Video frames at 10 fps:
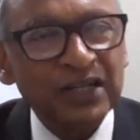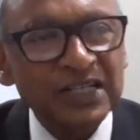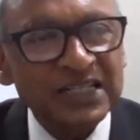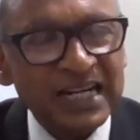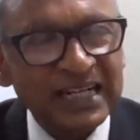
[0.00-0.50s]
You'll
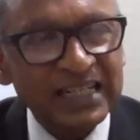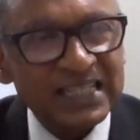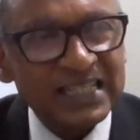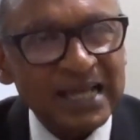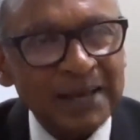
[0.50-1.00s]
have to
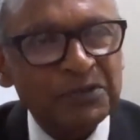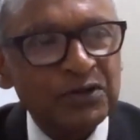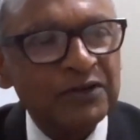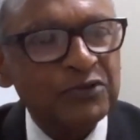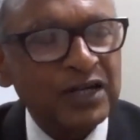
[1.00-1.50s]
understand its
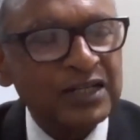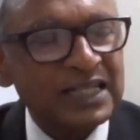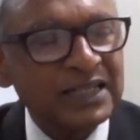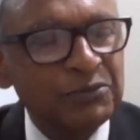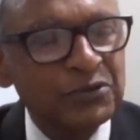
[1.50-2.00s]
steps. You'll have to
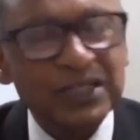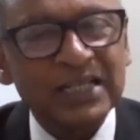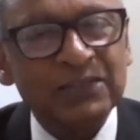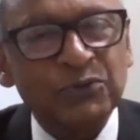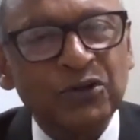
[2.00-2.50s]
understand the
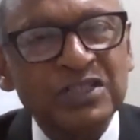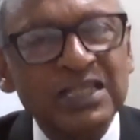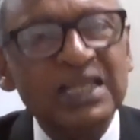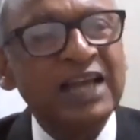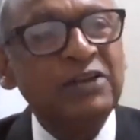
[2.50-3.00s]
music it
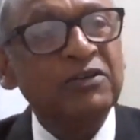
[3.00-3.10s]
wants,